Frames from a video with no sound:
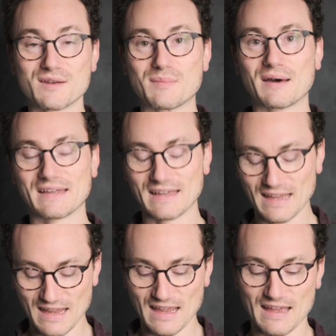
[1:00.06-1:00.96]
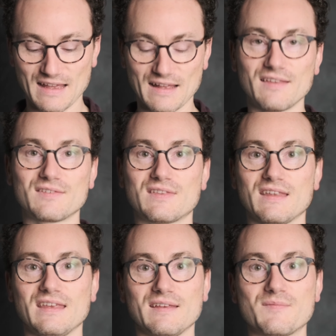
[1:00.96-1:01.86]
about it, is
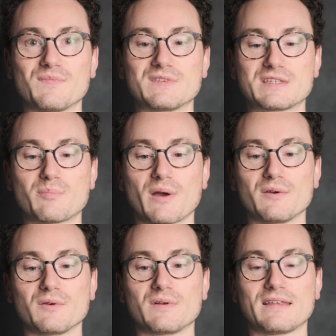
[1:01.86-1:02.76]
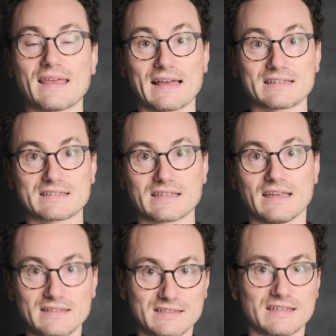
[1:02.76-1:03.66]
the Zippo gas
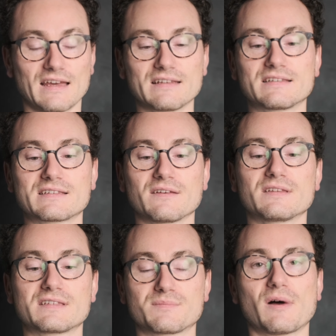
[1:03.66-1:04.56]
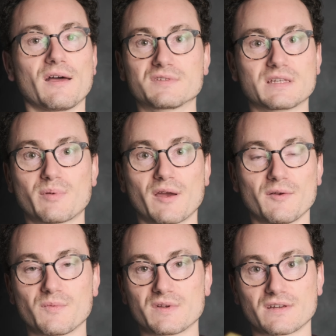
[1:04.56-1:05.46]
insert. So this is my old Zippo,
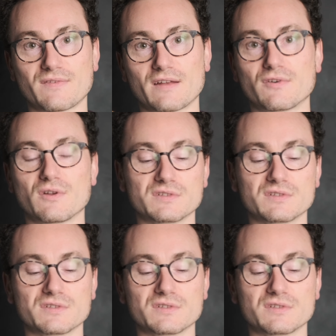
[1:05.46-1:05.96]
which I've had for a long